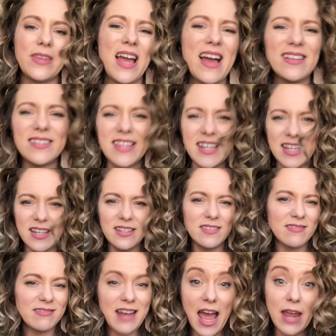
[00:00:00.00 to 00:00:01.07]
as the
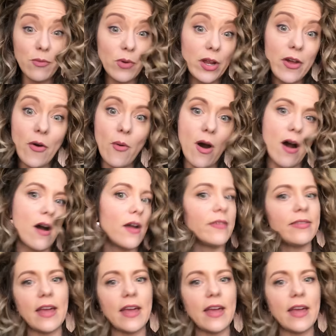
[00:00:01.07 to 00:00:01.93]
night would go on,